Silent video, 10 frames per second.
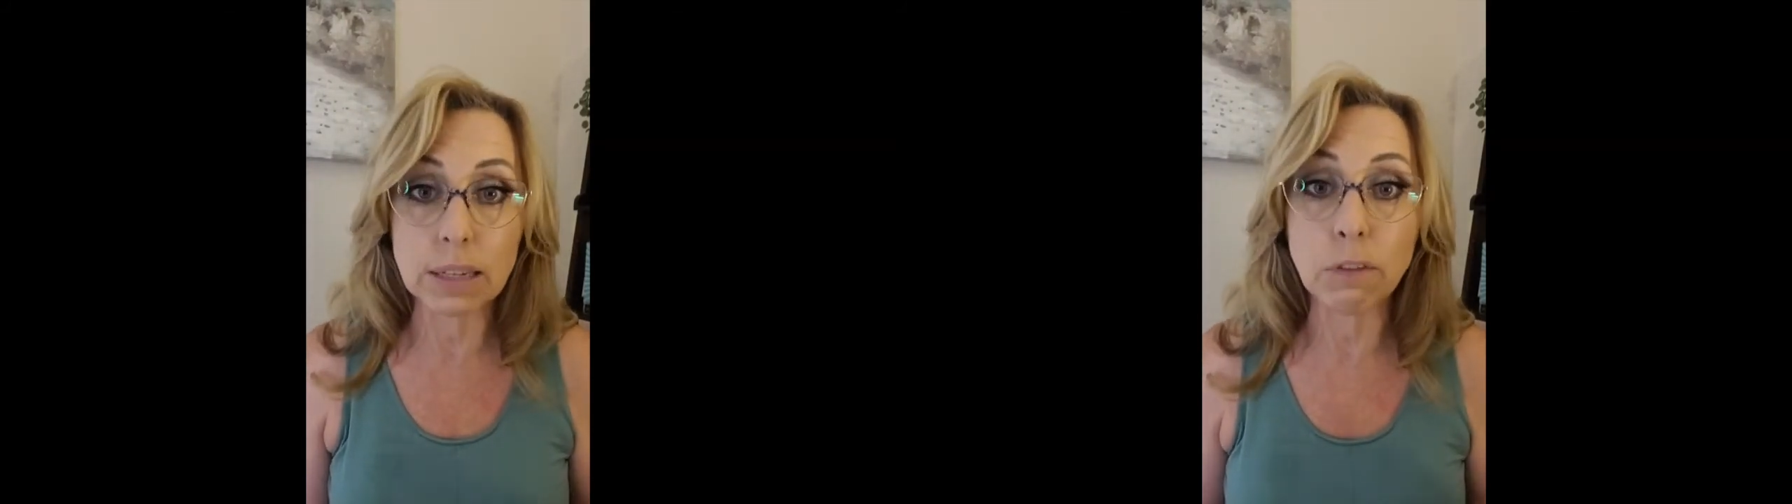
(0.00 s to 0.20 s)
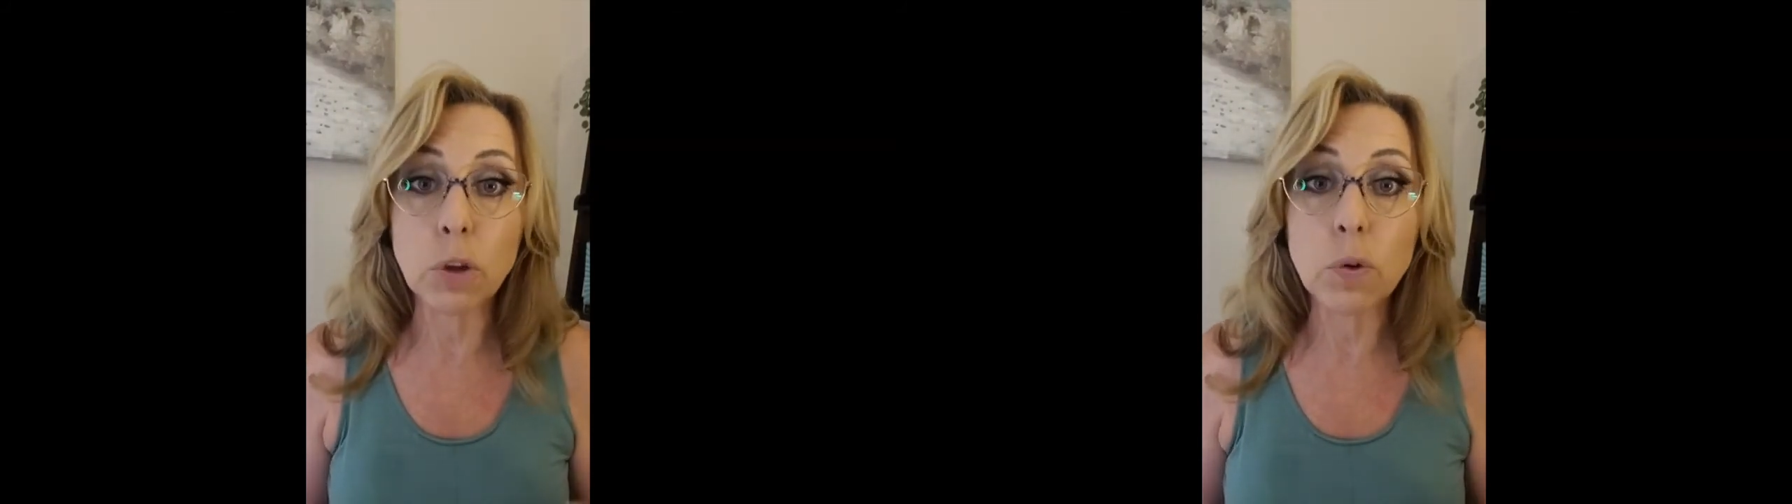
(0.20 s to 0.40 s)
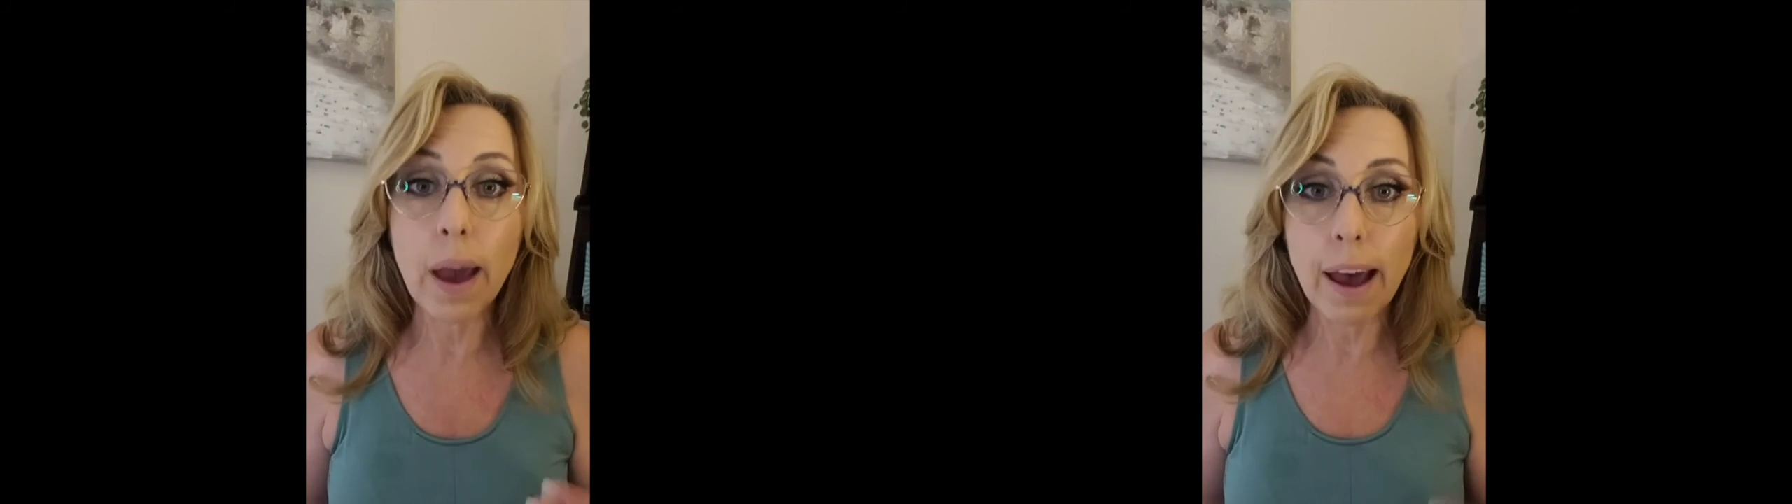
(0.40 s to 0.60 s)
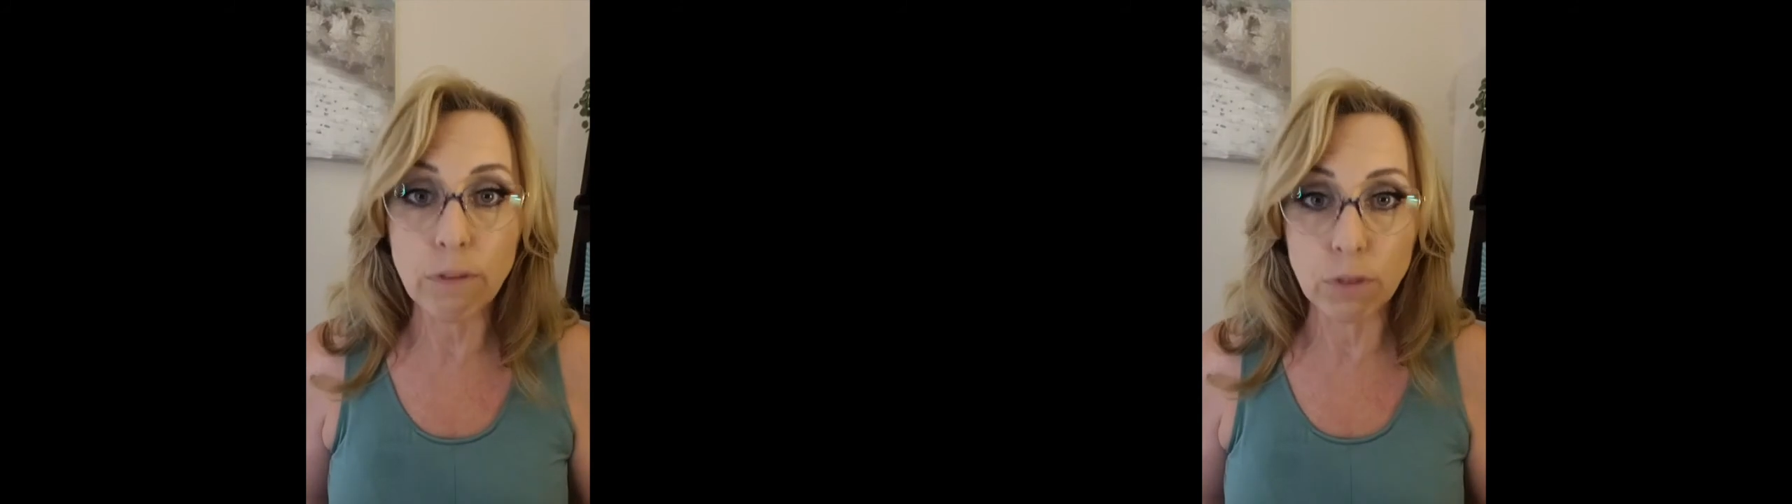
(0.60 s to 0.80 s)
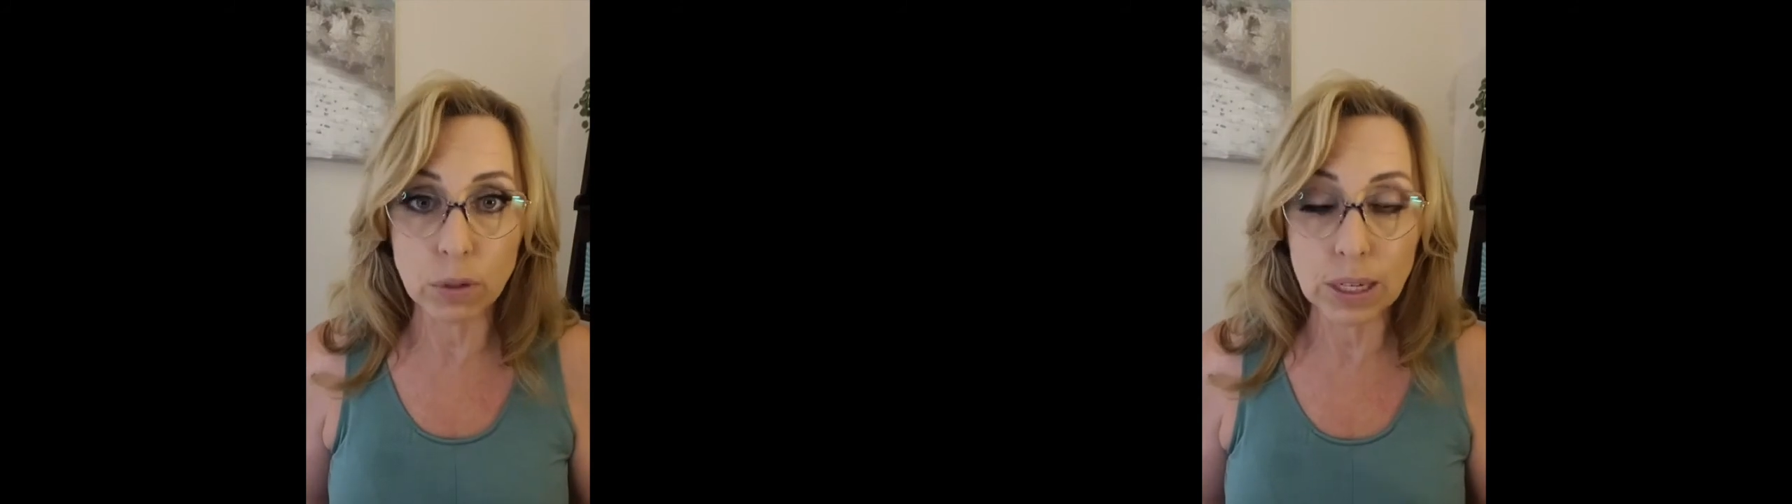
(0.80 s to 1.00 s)
If you
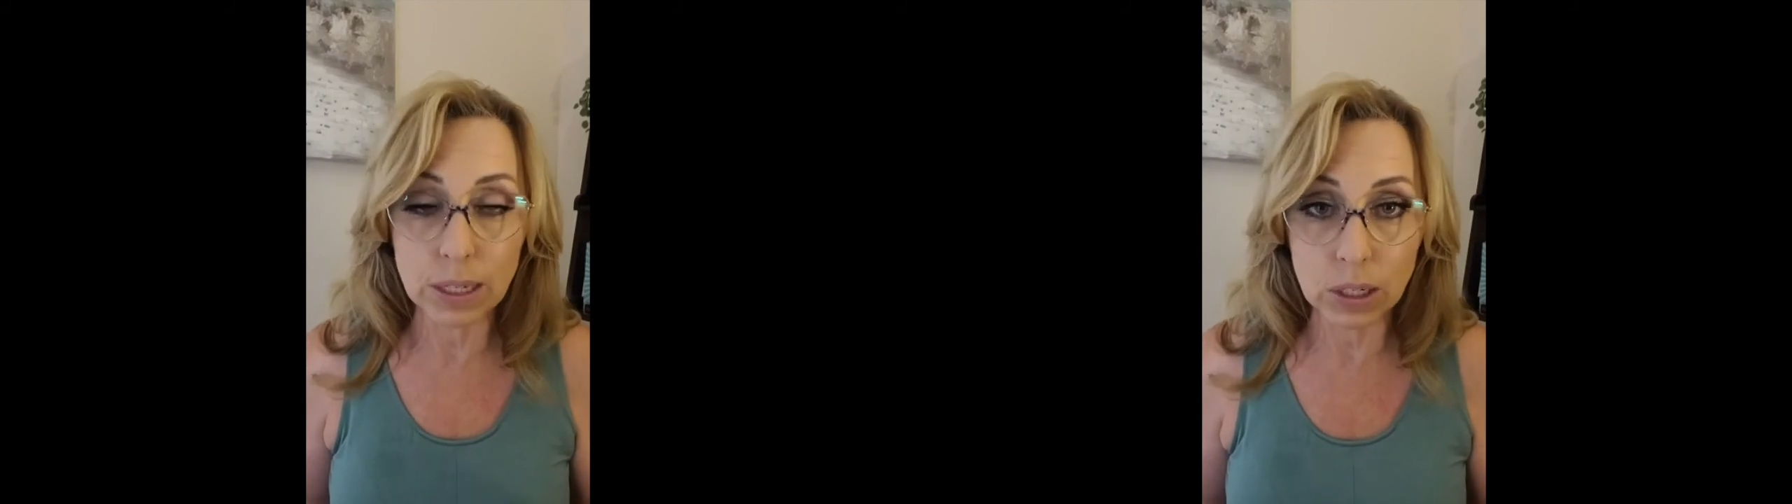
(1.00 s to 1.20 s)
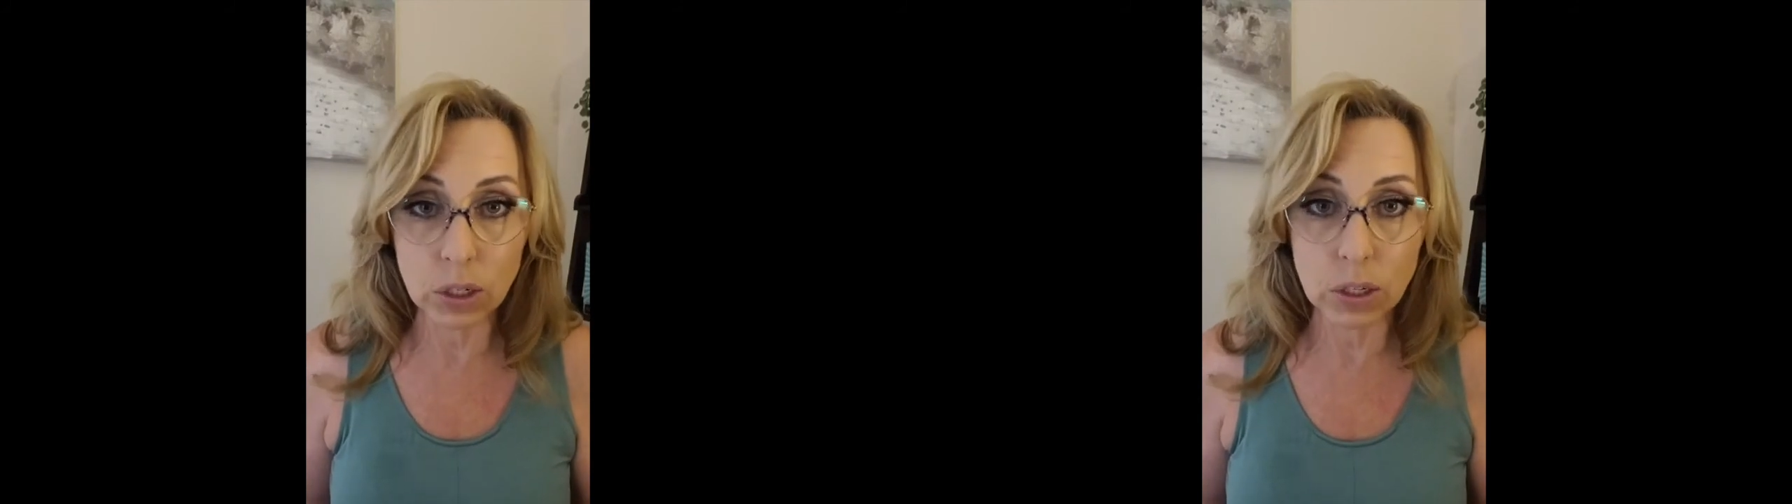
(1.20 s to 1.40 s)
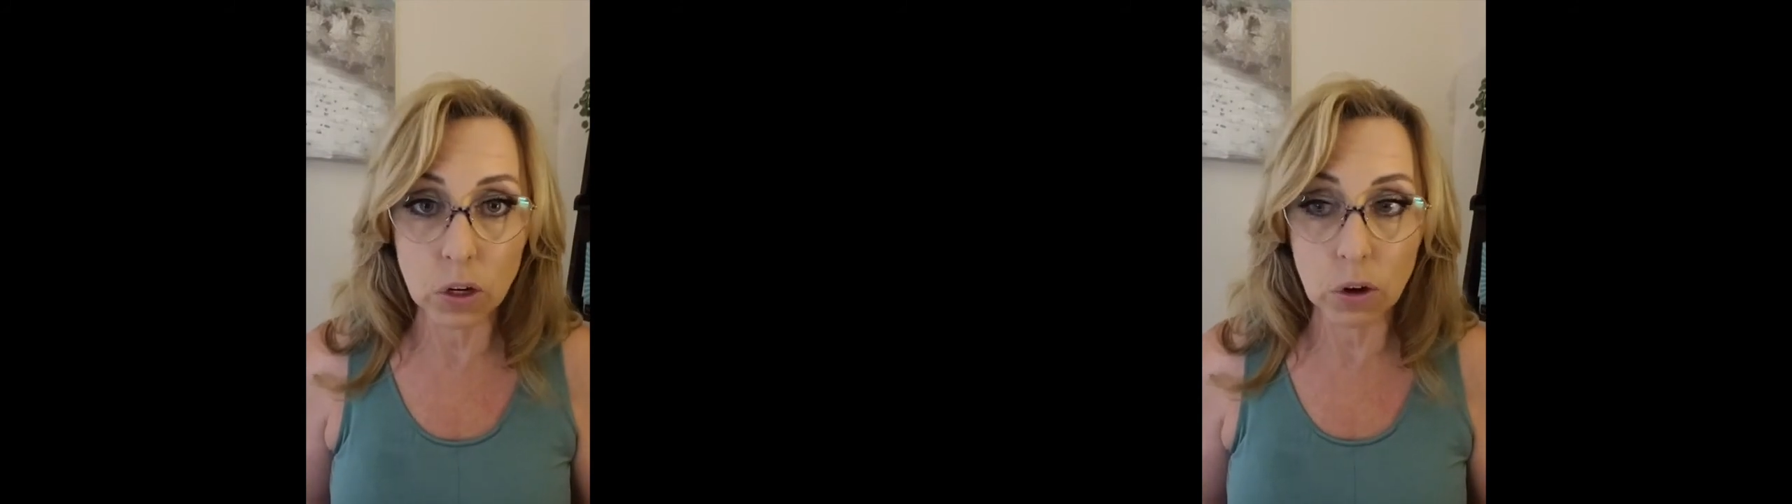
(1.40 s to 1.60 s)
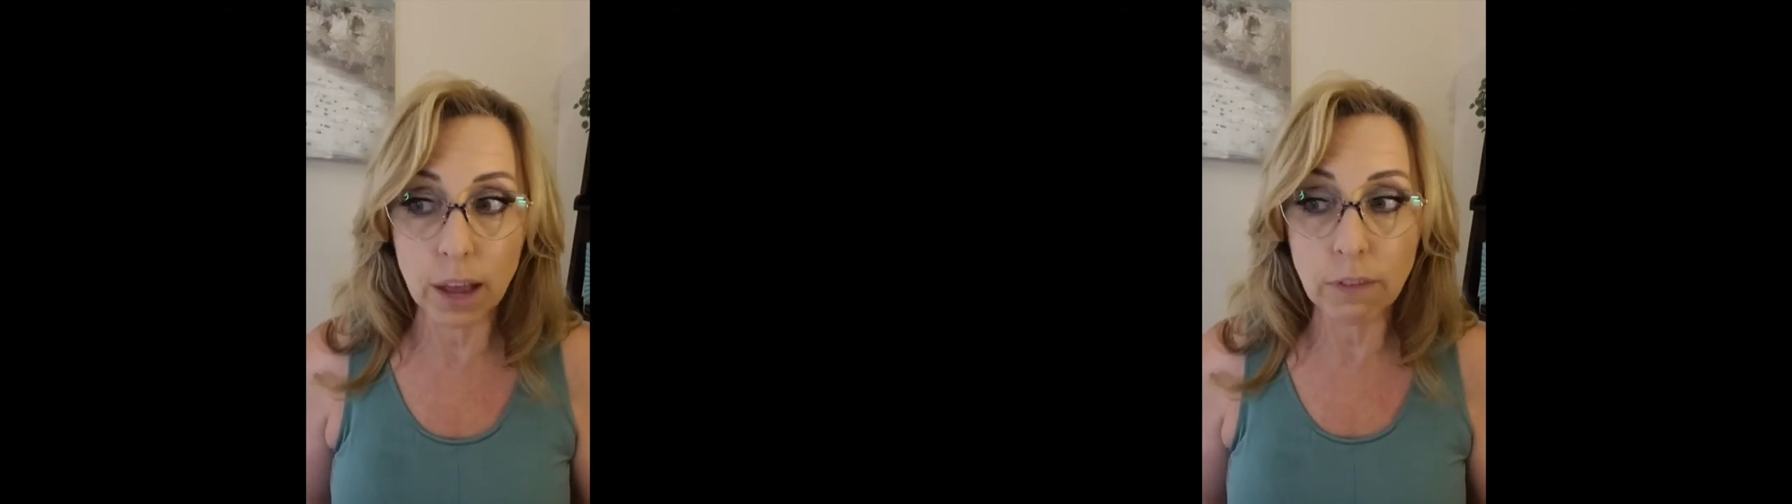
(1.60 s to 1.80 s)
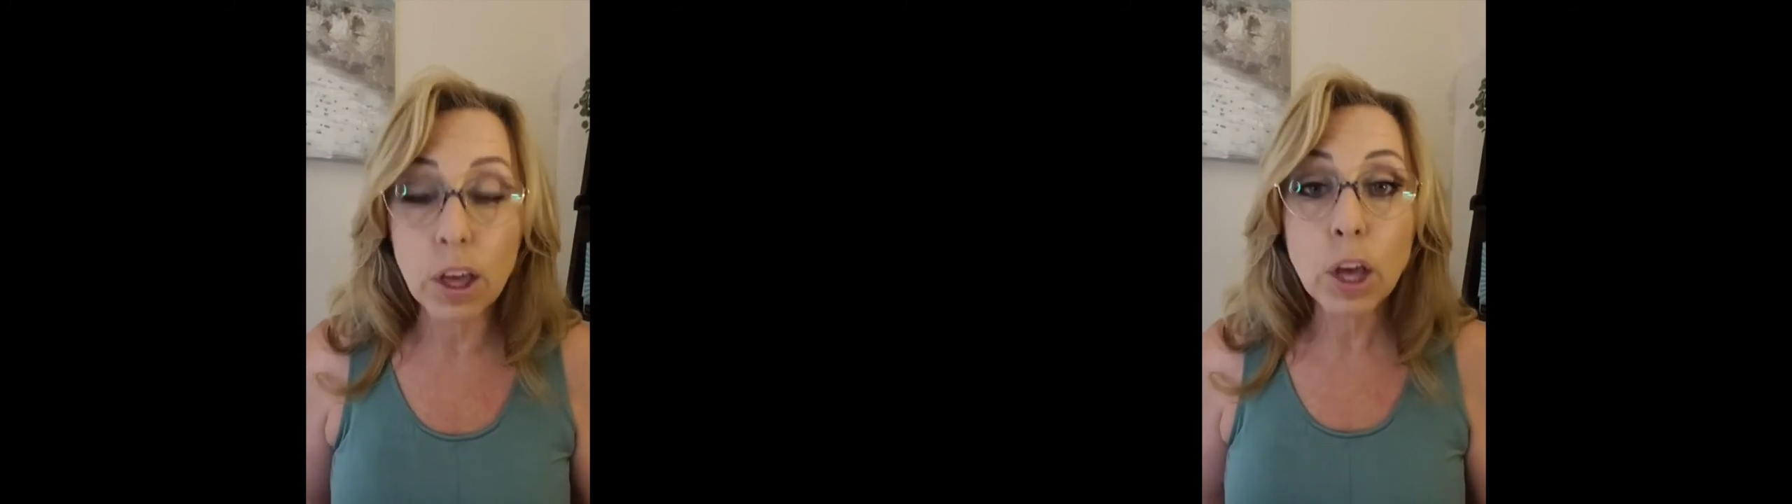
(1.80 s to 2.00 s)
have those conditions in your
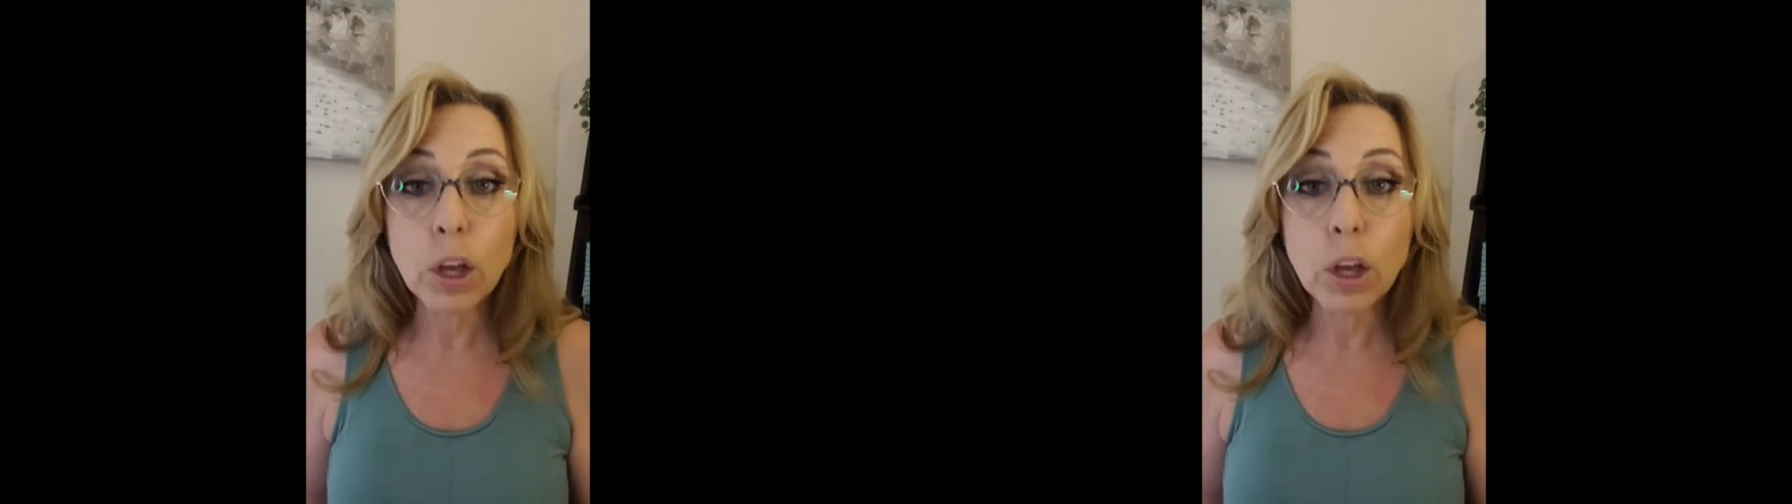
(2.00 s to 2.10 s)
life,